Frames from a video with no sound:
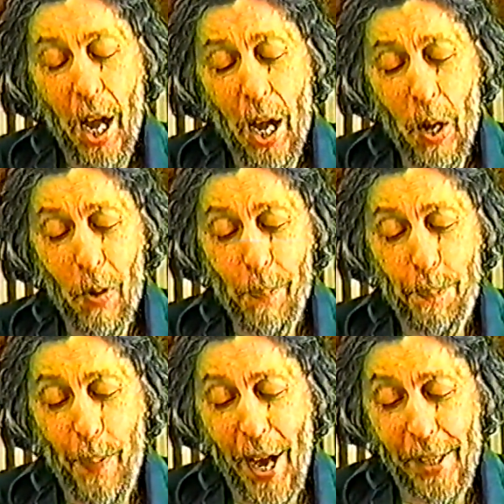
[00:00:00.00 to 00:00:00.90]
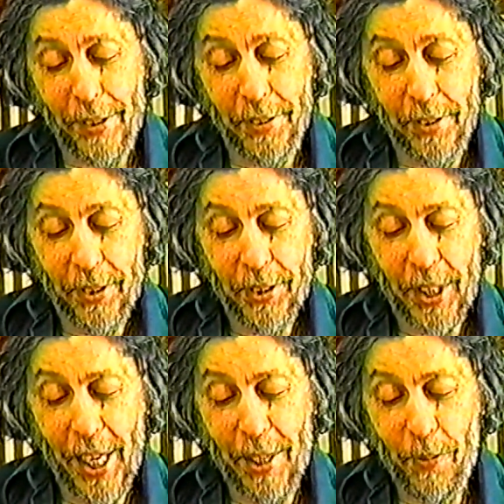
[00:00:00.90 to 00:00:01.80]
"A whole bottle,"
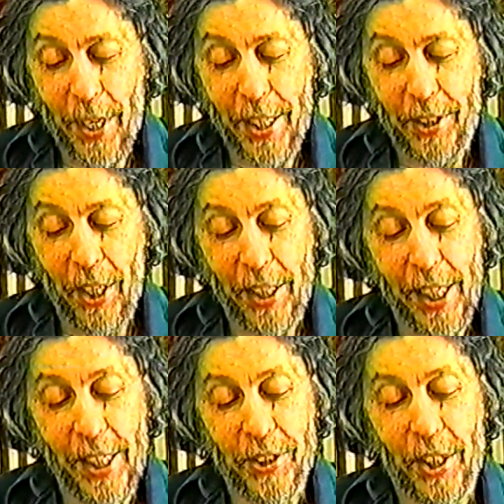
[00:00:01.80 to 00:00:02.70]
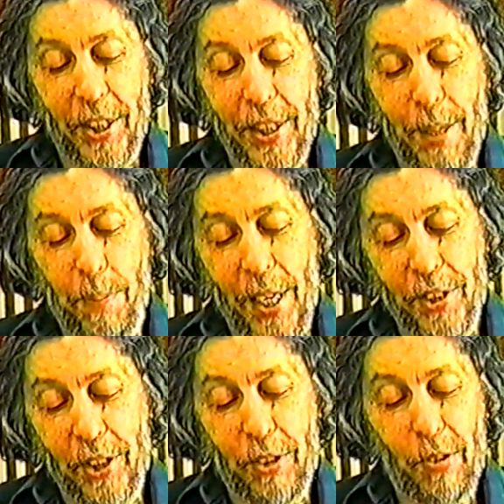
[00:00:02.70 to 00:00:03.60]
sighed Red, ducking as a clear
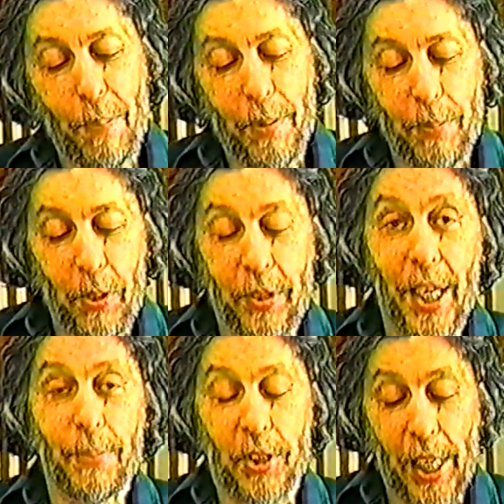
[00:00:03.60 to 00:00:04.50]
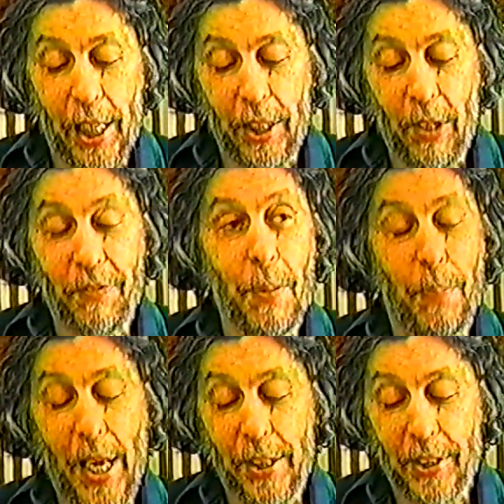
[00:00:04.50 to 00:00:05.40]
plastic trumpet mute came sailing off
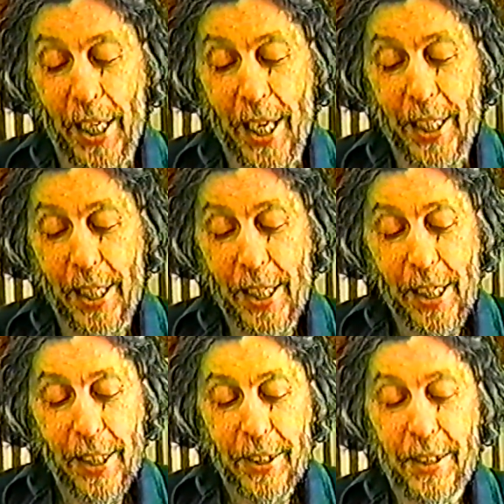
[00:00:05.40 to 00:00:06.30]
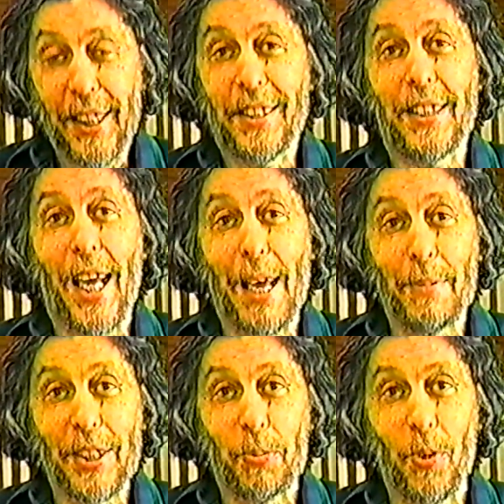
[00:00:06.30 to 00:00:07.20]
the bandstand. "6
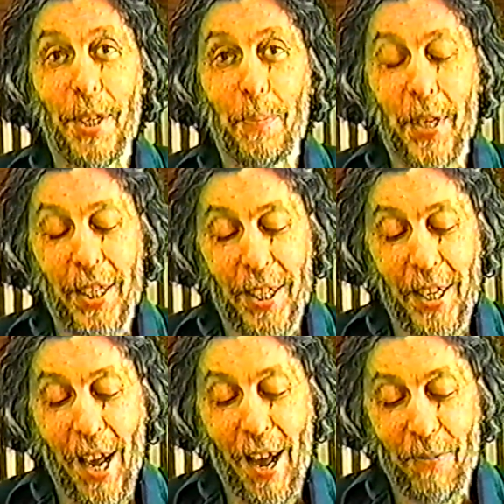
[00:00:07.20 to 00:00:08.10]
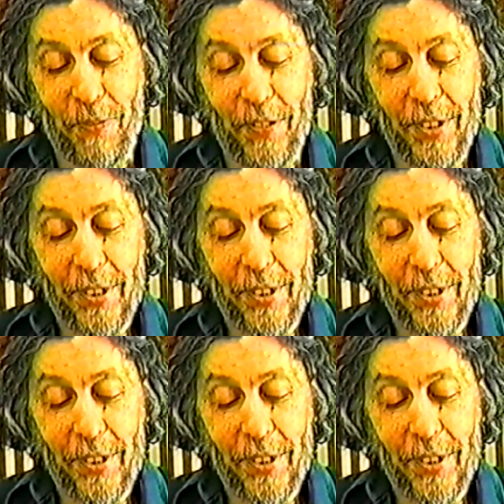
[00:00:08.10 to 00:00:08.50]
tablets would have been enough."